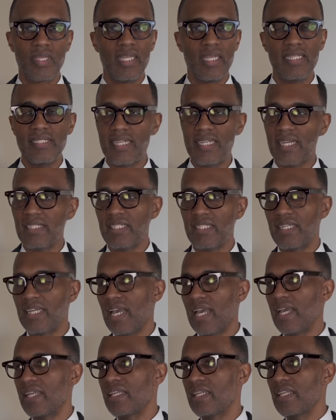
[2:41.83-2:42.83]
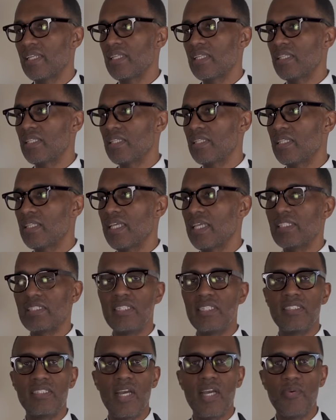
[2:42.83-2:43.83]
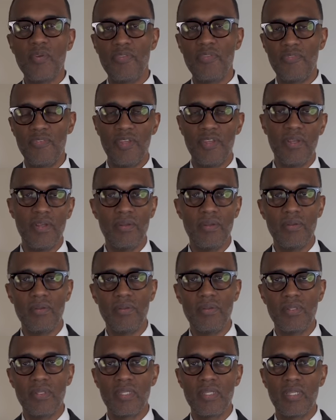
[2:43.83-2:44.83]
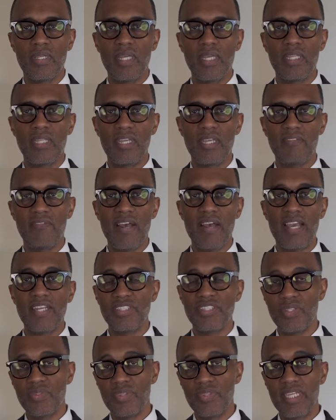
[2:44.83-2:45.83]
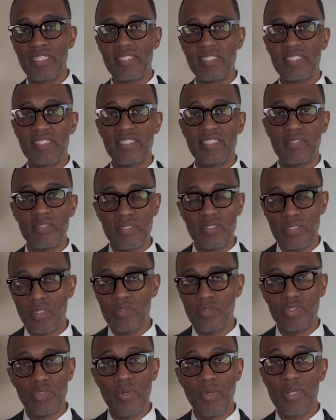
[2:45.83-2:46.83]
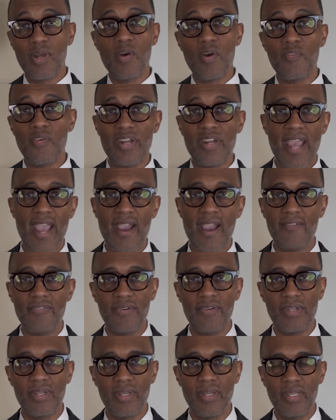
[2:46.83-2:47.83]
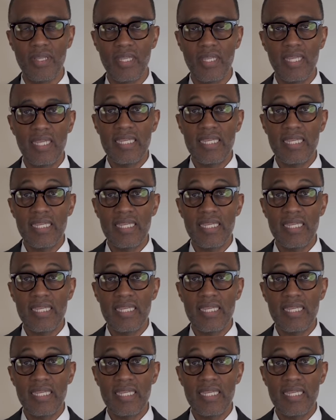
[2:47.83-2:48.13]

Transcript: He's actually got things he's done with Phil and the Advice Show, things he's doing over in Africa.